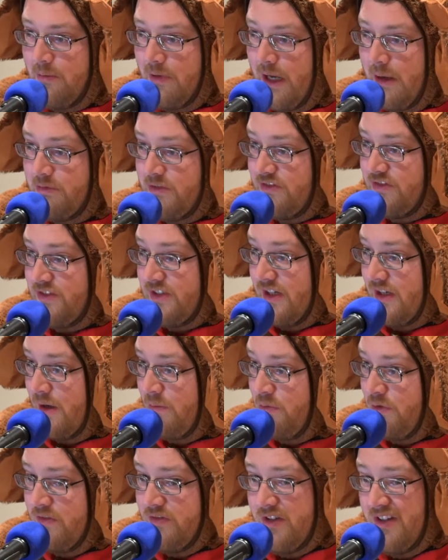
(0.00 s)
lapse of
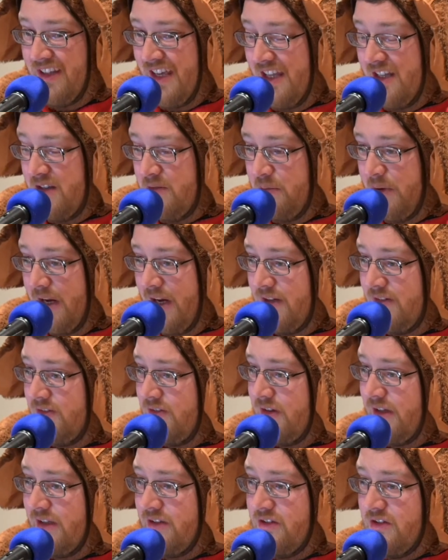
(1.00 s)
setup. We've done that in the past.
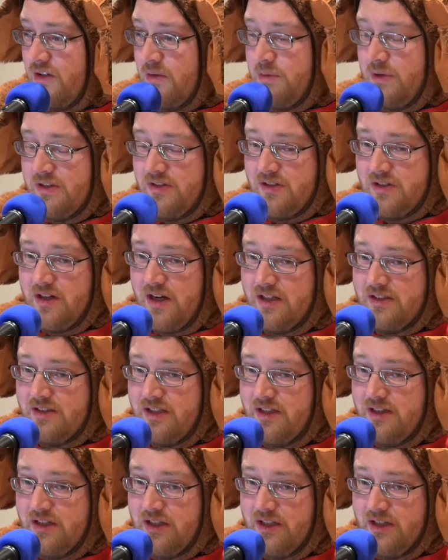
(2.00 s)
That's a good piece of
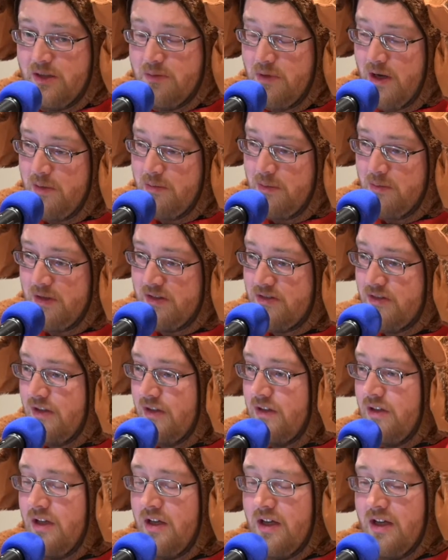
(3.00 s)
content that you might be
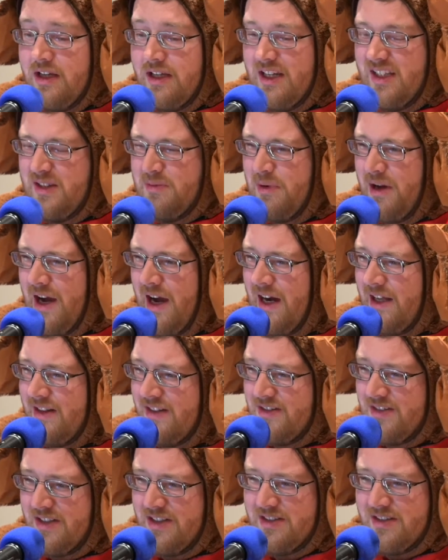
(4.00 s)
missing. Get the behind the
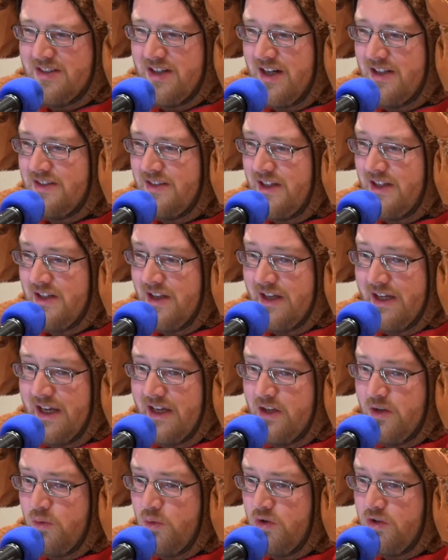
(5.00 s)
scenes content, like hey,
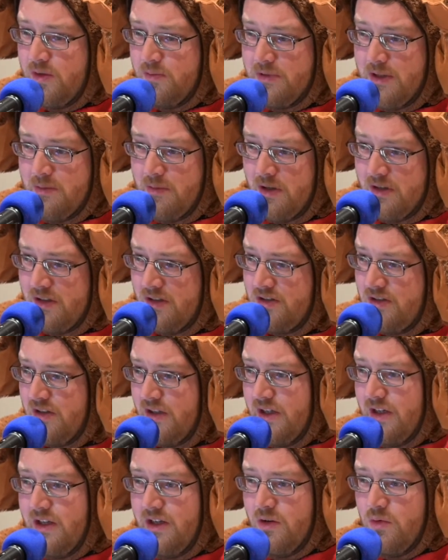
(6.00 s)
your worship team
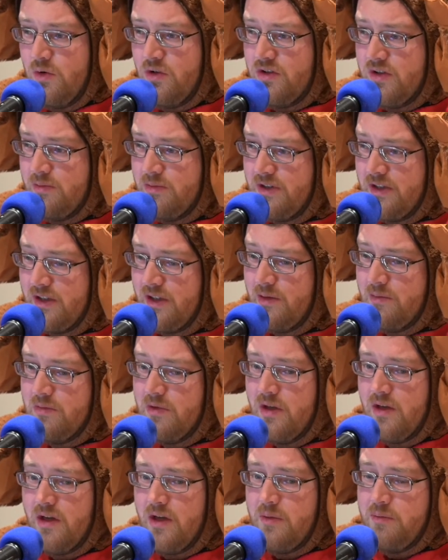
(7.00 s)
auditioning, your worship team
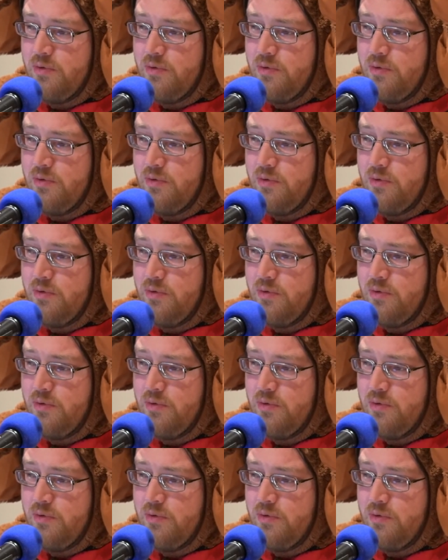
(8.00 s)
praying.